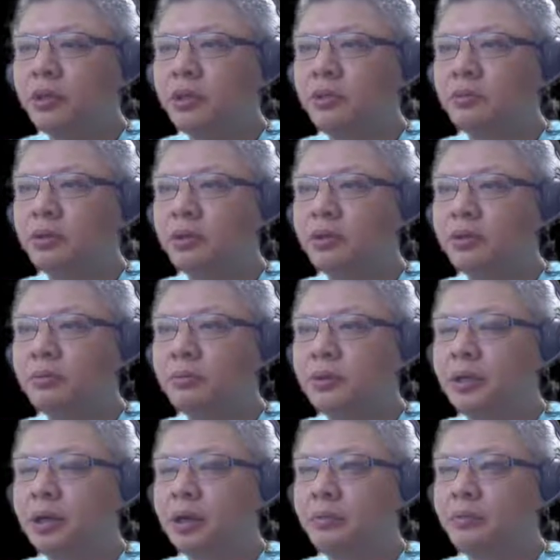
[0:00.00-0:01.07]
He would later
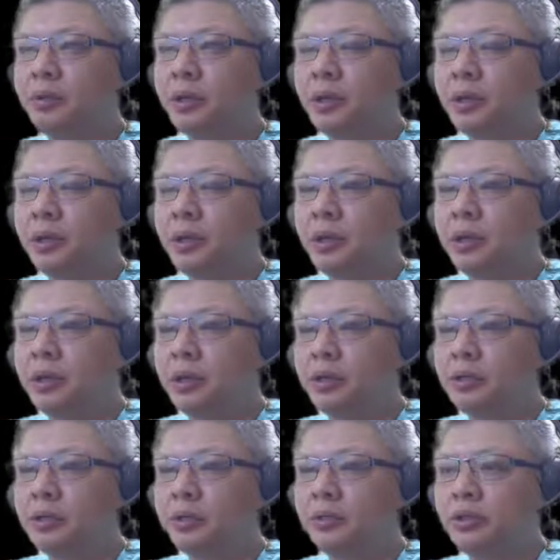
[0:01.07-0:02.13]
become a
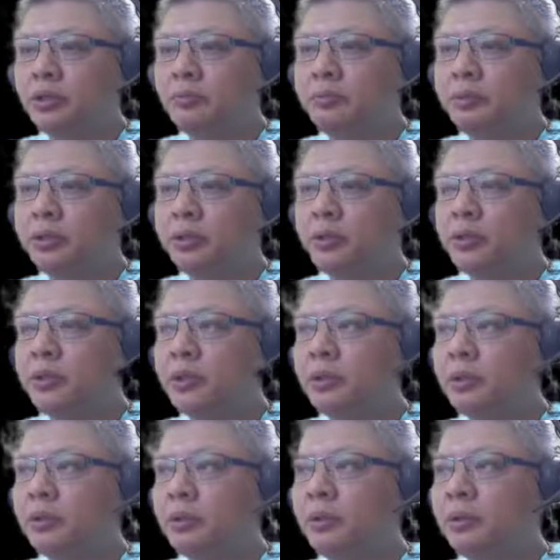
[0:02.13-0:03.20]
national champion
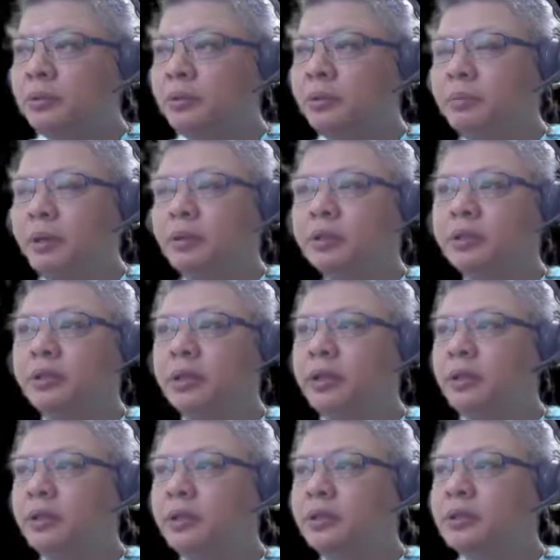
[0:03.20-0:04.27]
about a
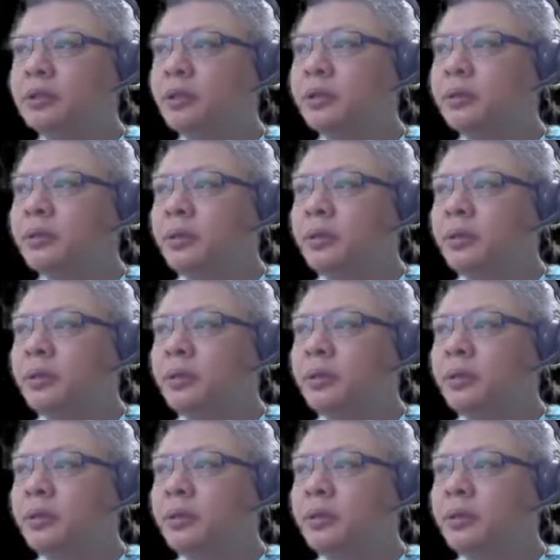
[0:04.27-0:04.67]
decade later.